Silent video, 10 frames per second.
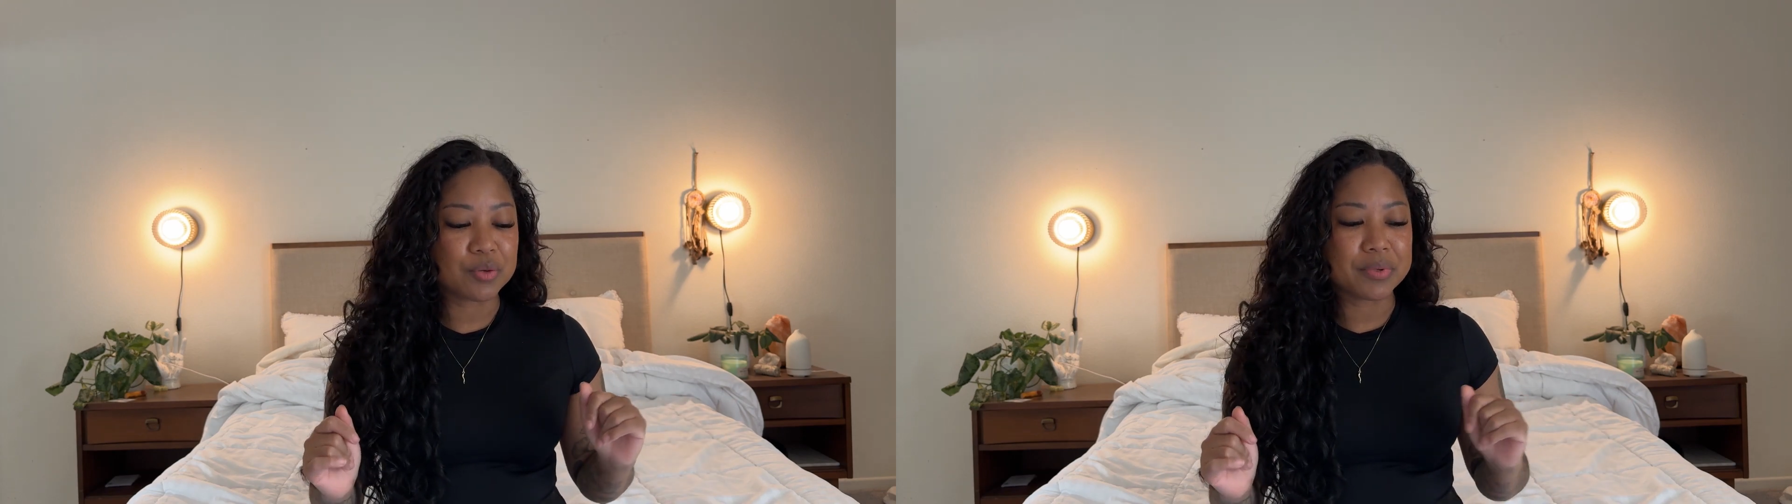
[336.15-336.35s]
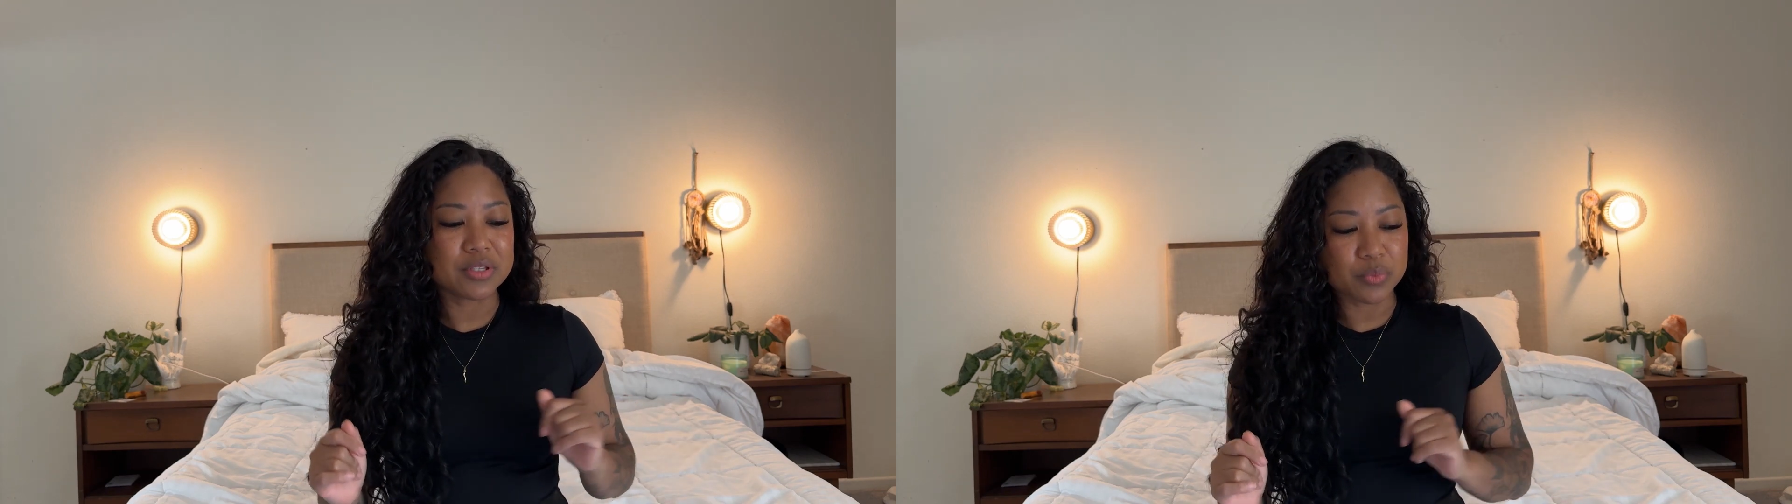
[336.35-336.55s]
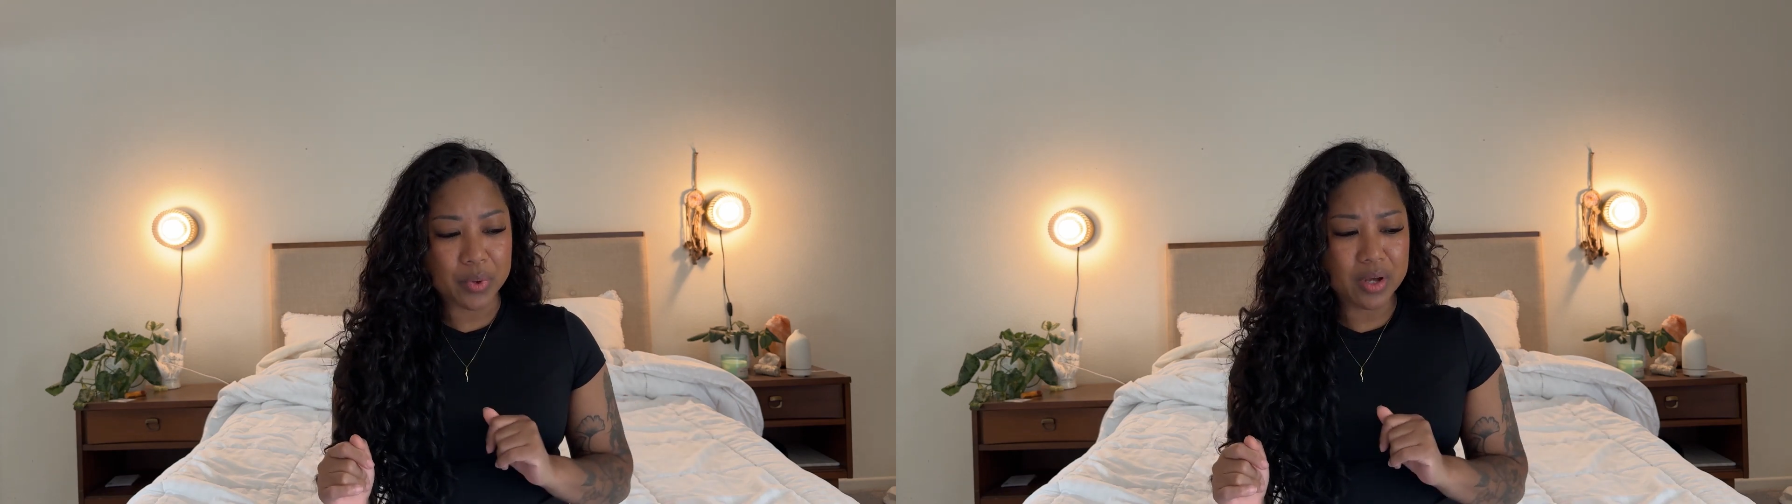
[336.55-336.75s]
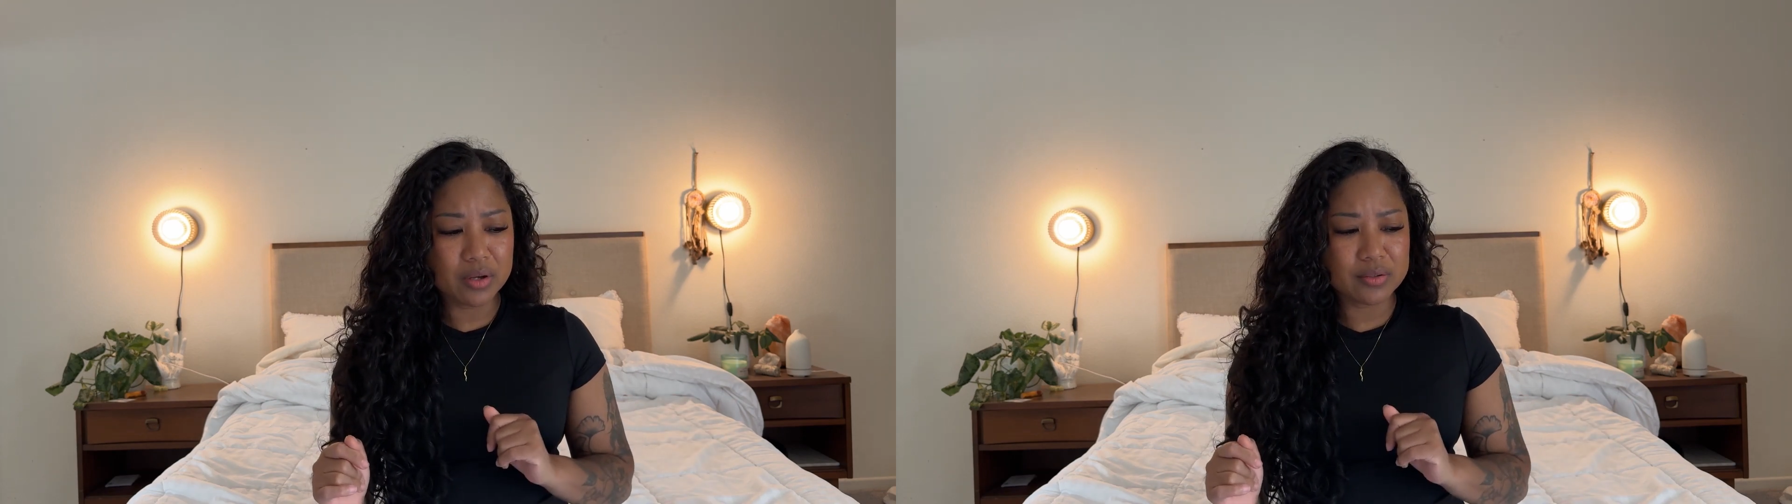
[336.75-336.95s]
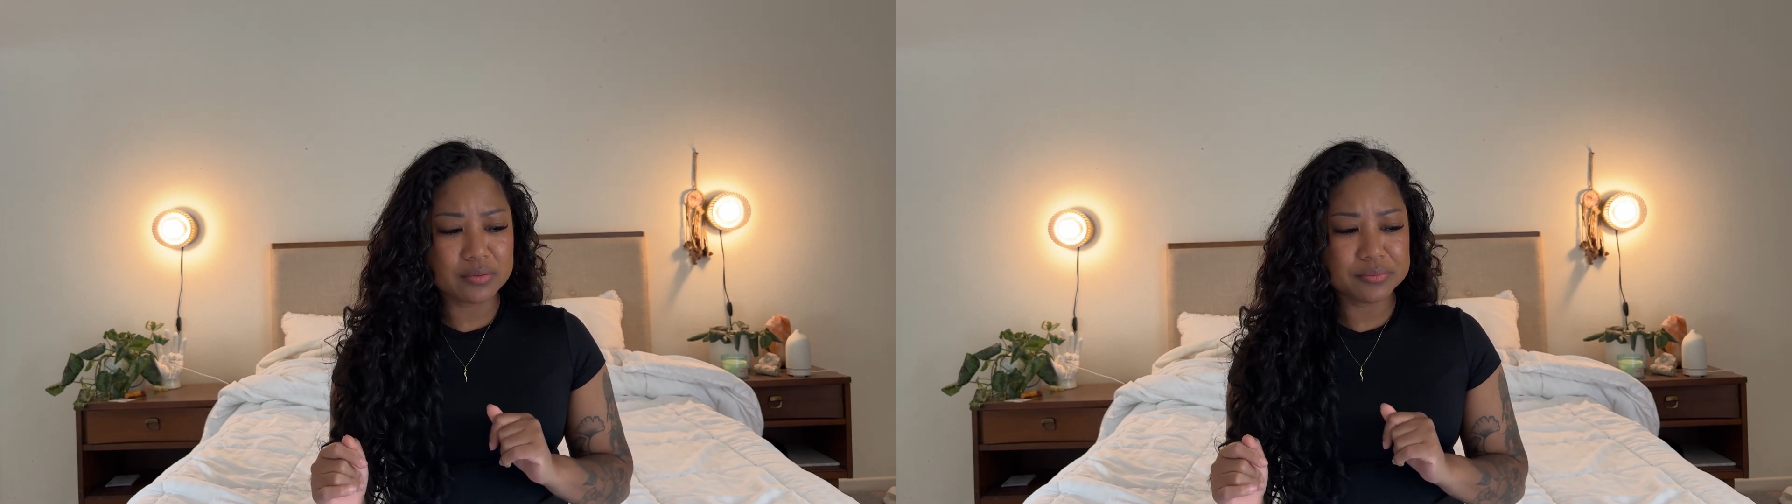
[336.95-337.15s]
up as
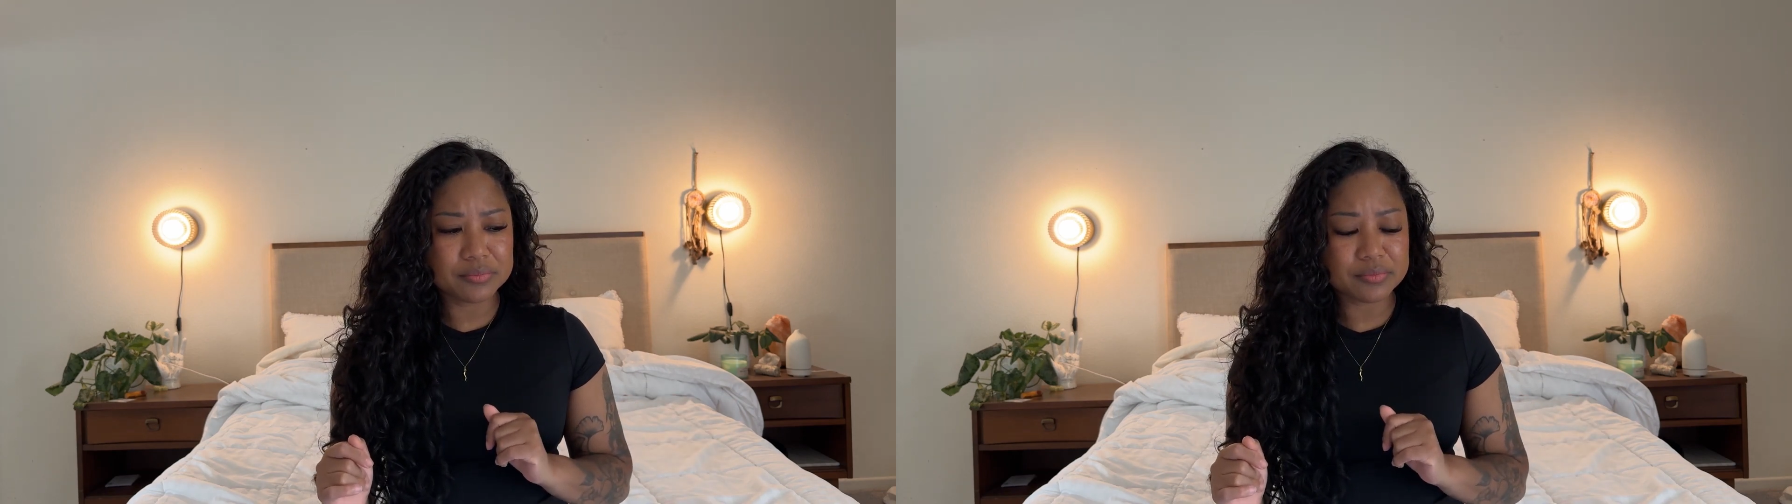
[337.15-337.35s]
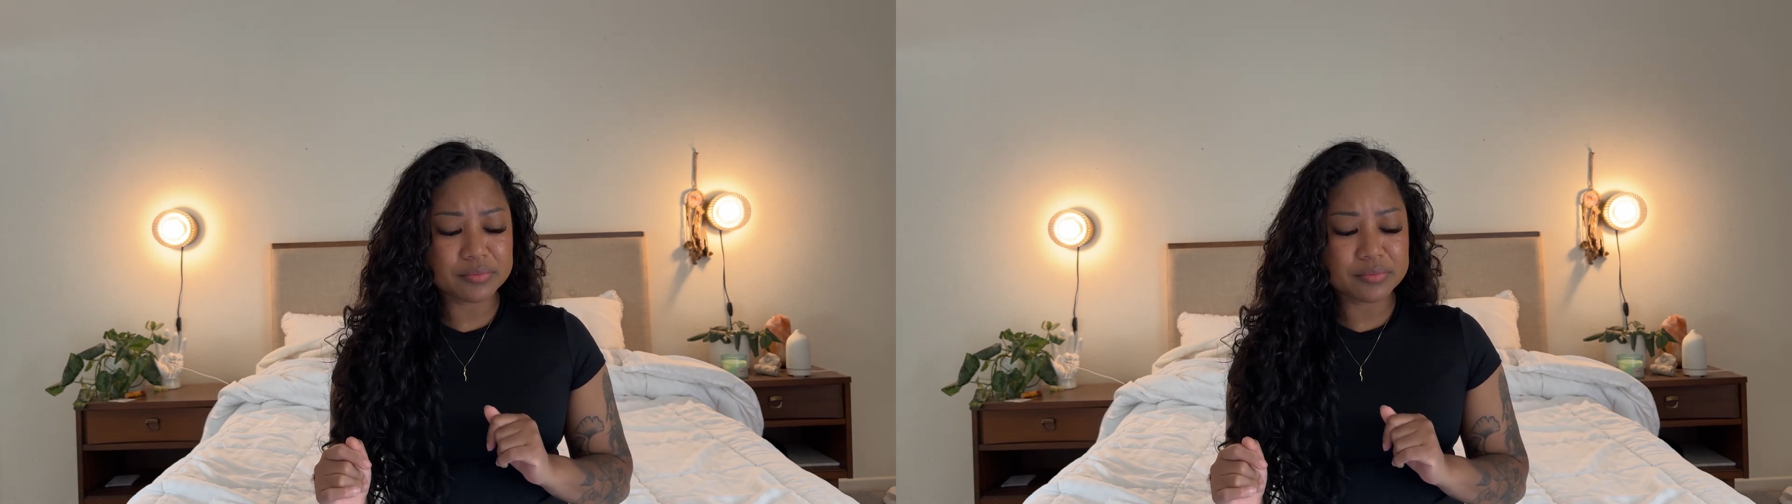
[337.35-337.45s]
well.